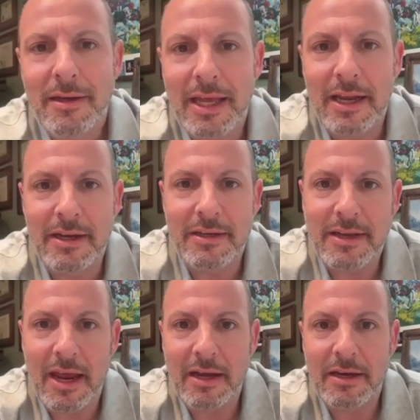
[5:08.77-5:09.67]

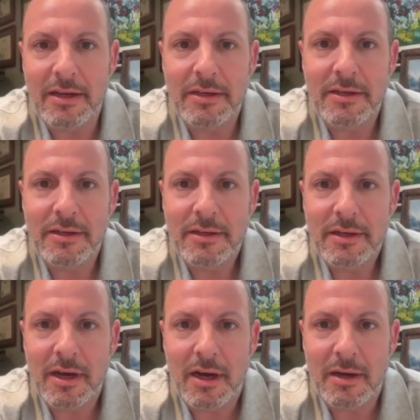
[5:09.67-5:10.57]
inundated
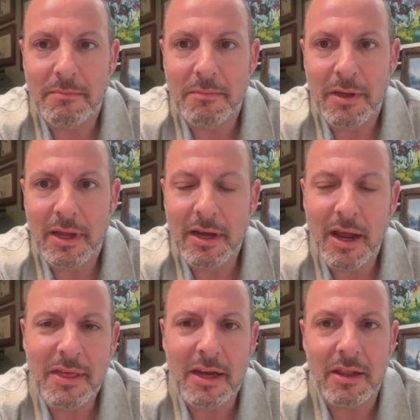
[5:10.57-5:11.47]
And
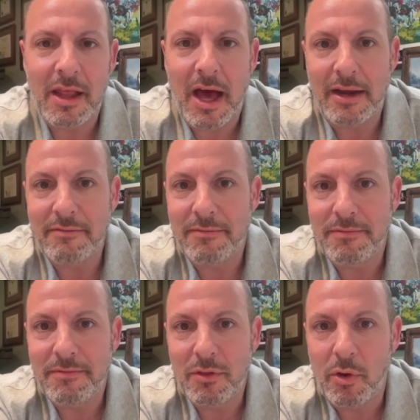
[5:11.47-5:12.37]
I think a lot
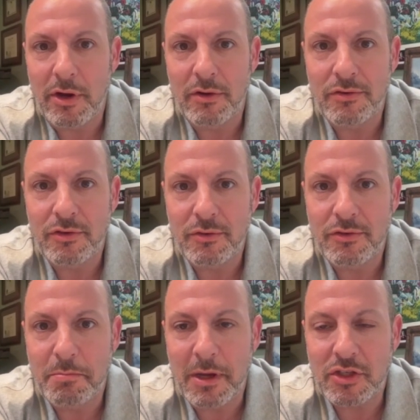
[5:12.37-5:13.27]
of lawyers who
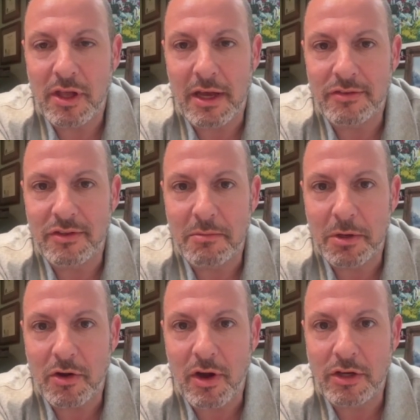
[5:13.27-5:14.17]
specialize in
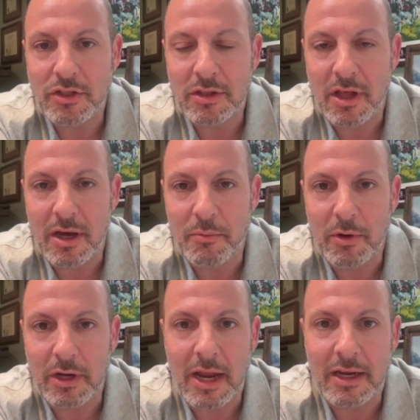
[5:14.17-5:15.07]
immigration law
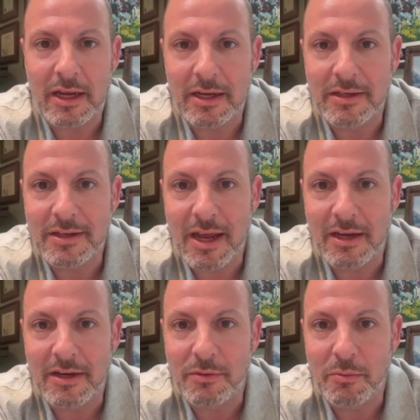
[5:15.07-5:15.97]
were getting
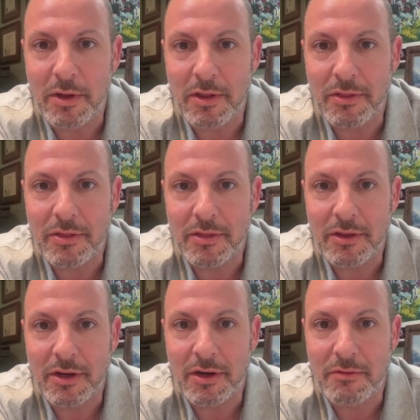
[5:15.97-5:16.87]
inundated with,
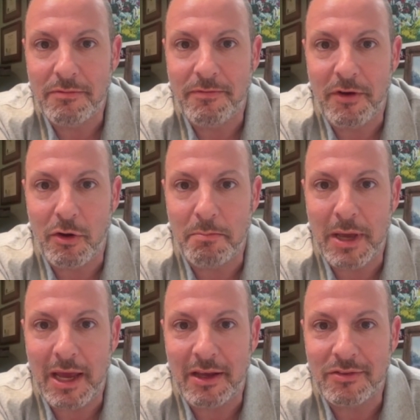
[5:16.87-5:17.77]

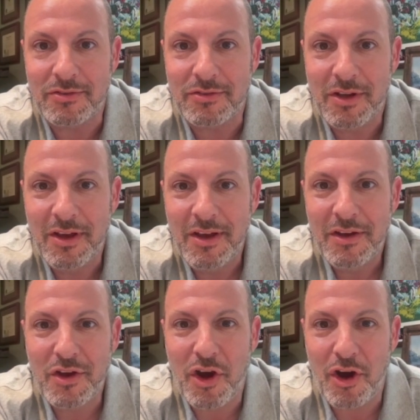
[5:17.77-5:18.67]
fear-based
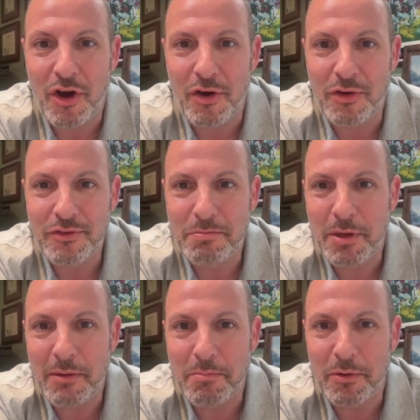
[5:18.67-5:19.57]
calls.
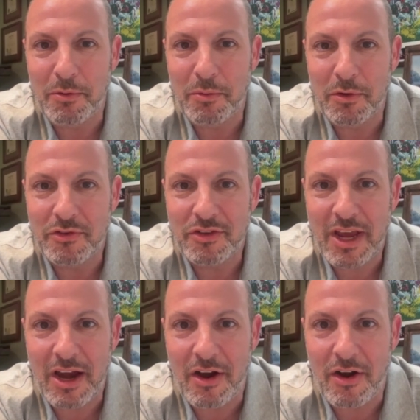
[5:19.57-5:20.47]
People were
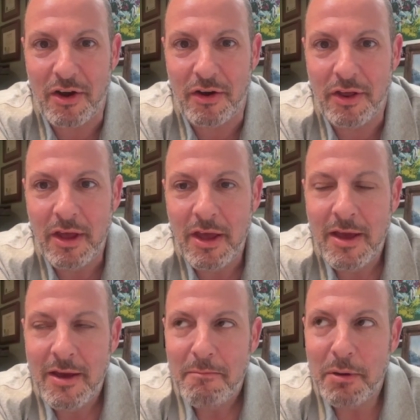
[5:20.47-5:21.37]
scared.
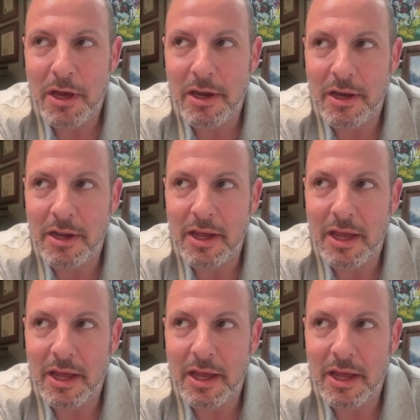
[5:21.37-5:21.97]
But